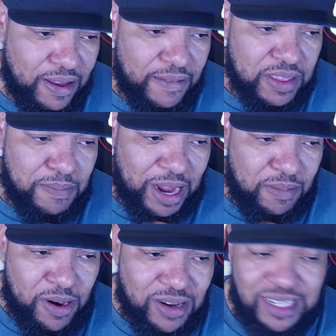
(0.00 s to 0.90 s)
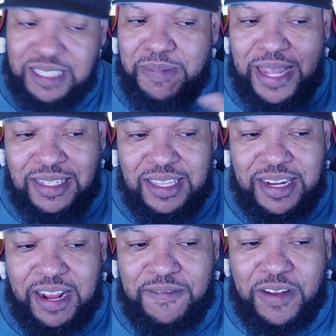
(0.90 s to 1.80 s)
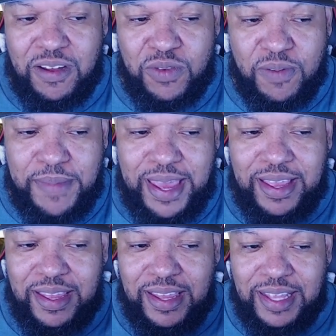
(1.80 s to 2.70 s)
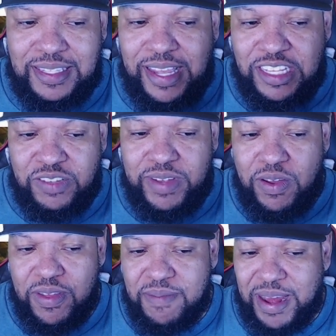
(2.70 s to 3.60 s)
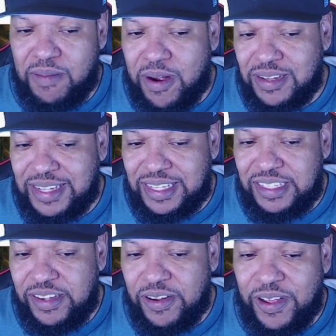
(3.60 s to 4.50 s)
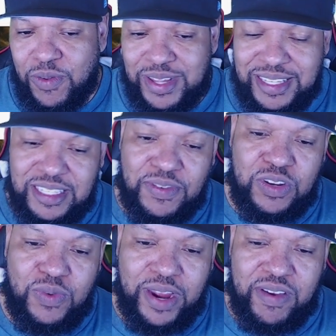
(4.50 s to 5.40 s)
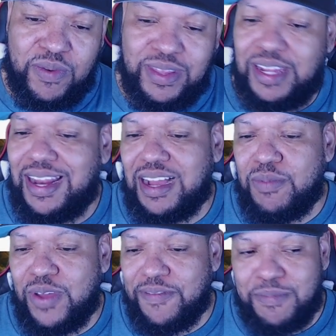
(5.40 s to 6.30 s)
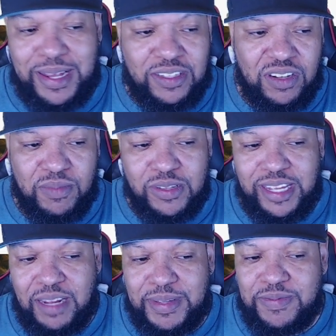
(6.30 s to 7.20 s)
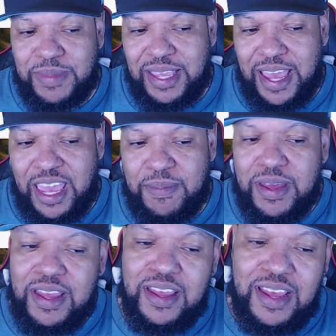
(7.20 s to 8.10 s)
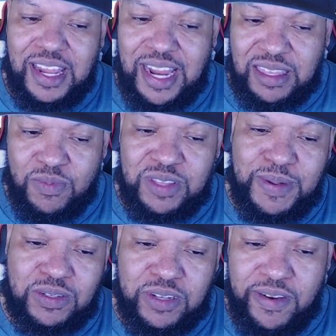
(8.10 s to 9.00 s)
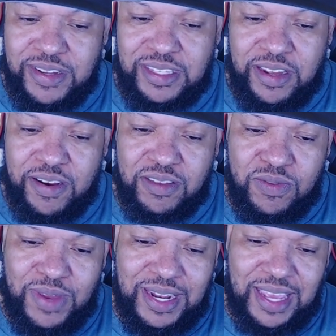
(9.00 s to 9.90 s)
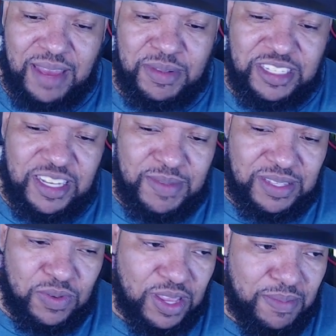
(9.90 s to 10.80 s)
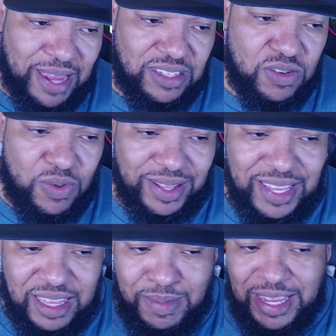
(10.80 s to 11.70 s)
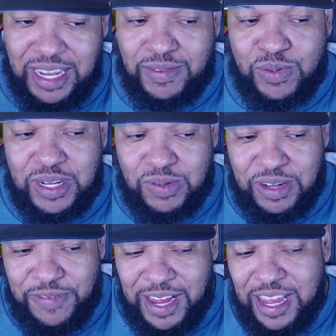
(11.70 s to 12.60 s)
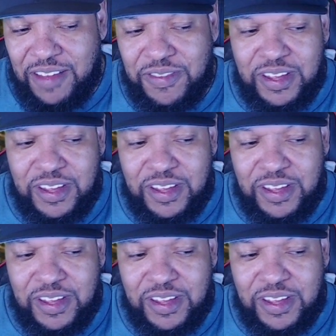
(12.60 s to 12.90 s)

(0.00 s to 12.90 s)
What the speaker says: Battle Barge expansion, the Data Vault, will make its entry on the Battle Barge next year. It will consist of a new area with unlockable information on most elements from the game. Unlock them with special currency earned through in-game achievements. We'll get back to you quickly in the beginning of 2025.